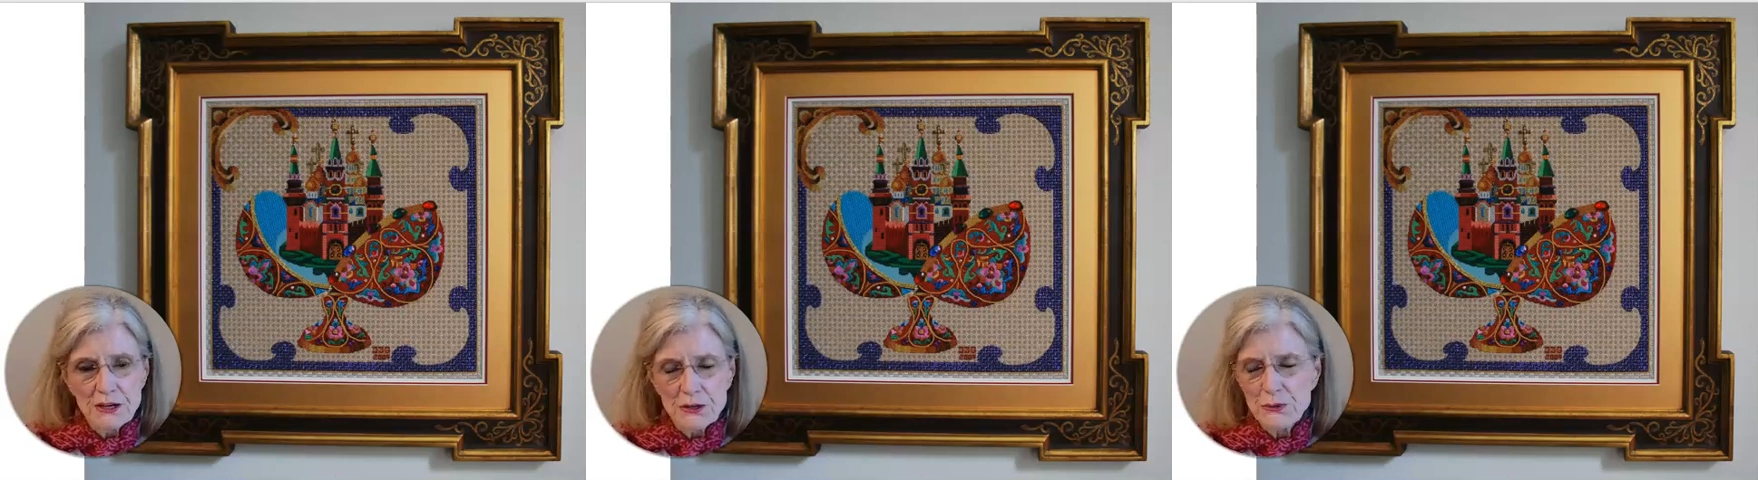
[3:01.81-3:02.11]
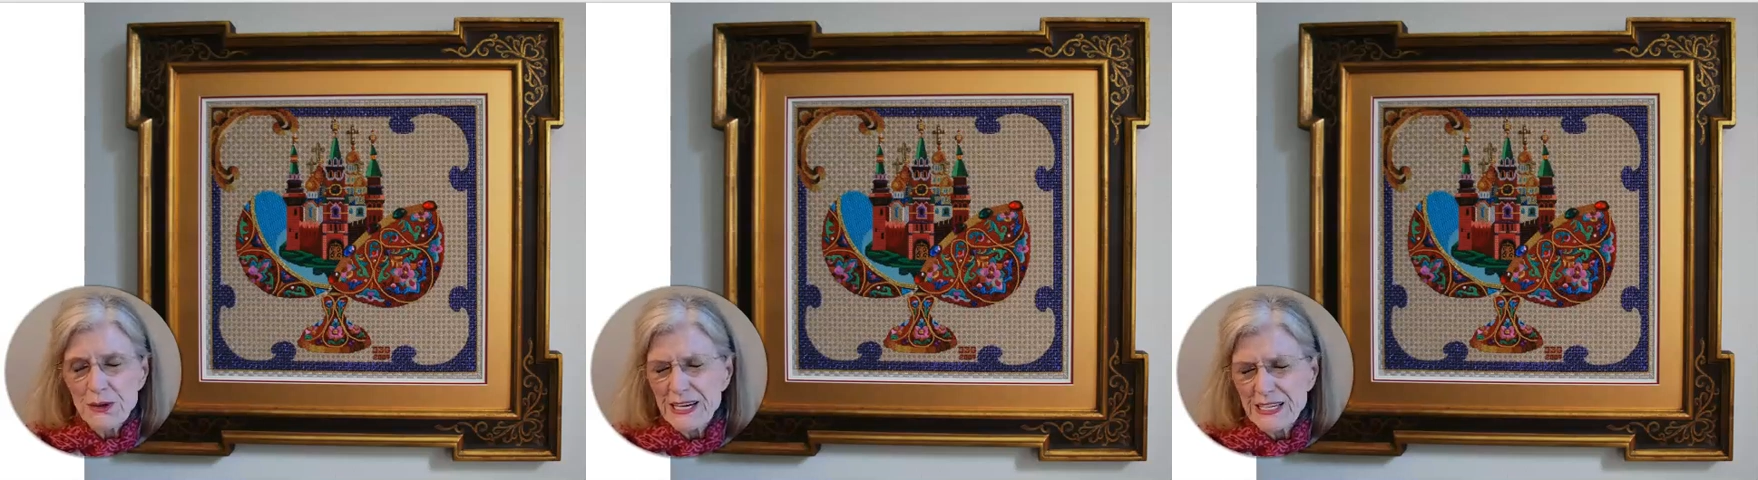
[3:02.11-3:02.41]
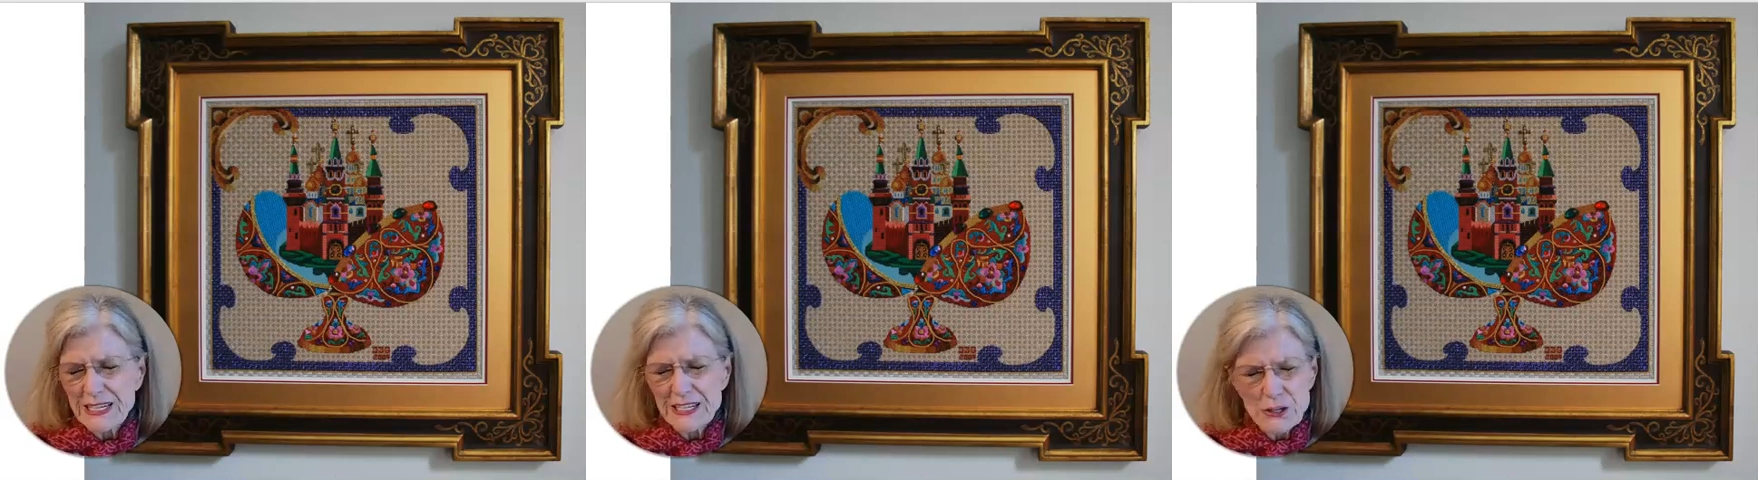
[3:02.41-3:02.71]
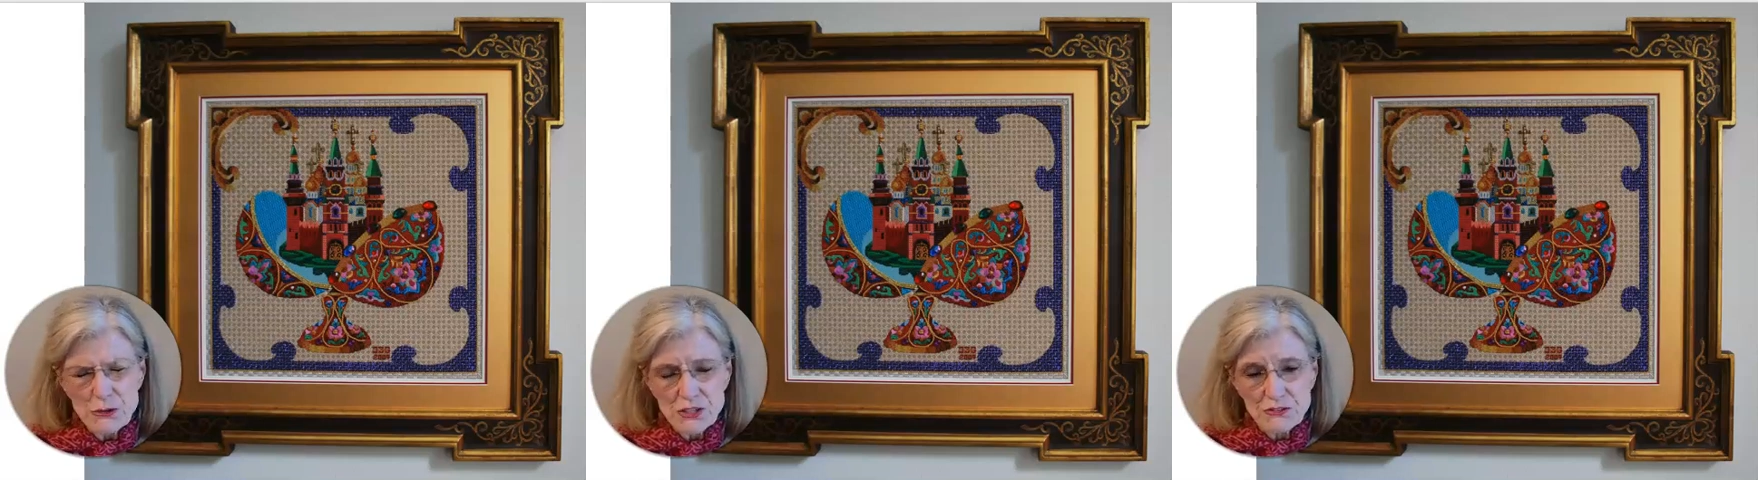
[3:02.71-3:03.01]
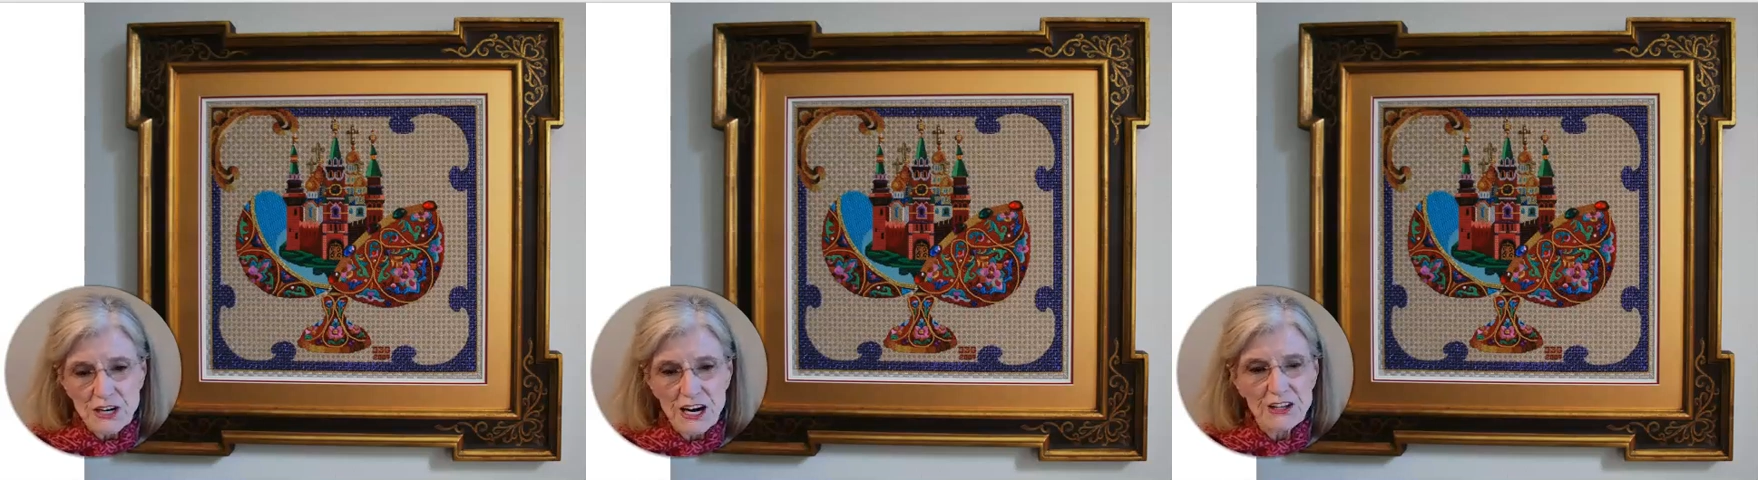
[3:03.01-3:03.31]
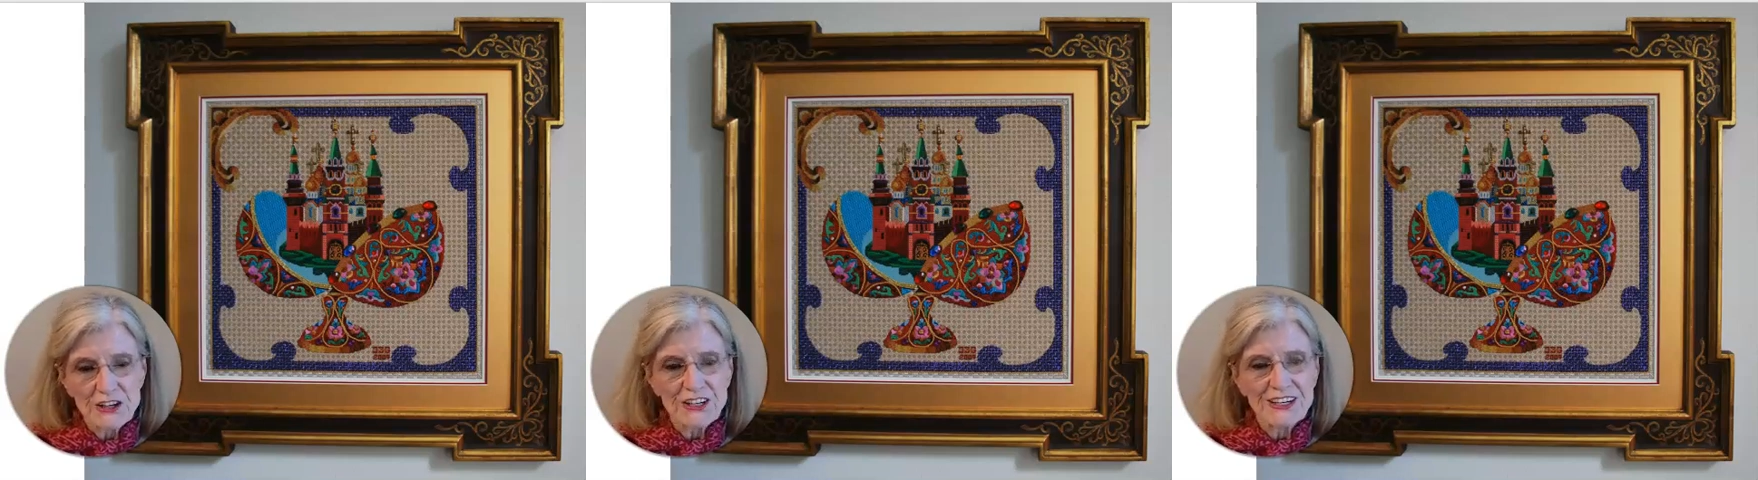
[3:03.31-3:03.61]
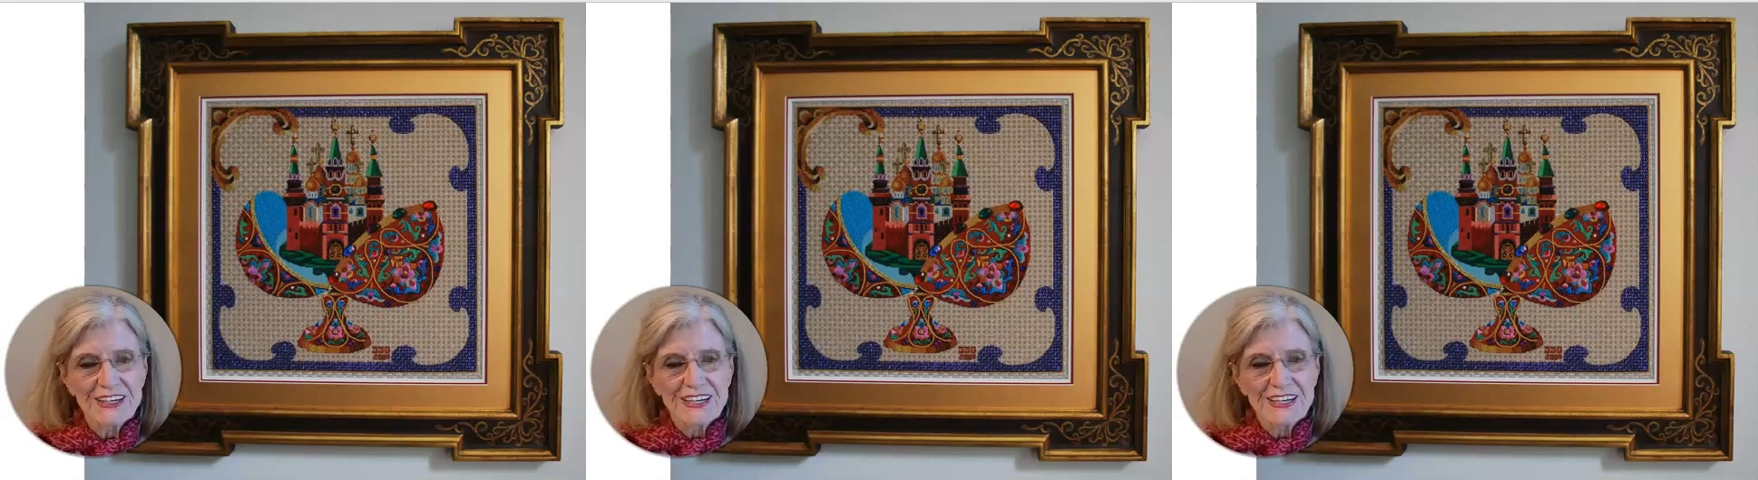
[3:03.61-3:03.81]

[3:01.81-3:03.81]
great use of color